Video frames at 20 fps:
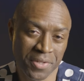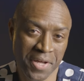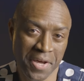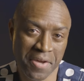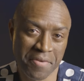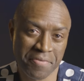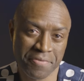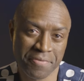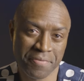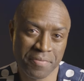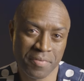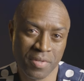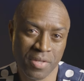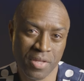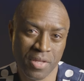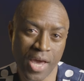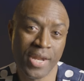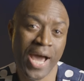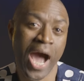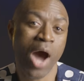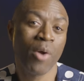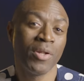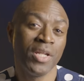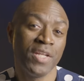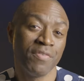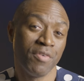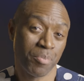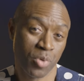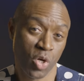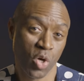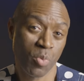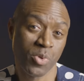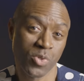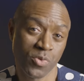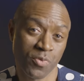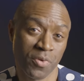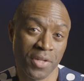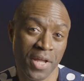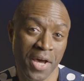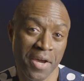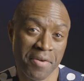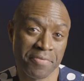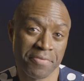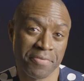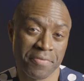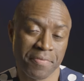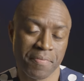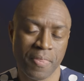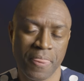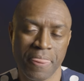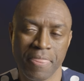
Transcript: life and how to live a purposeful life.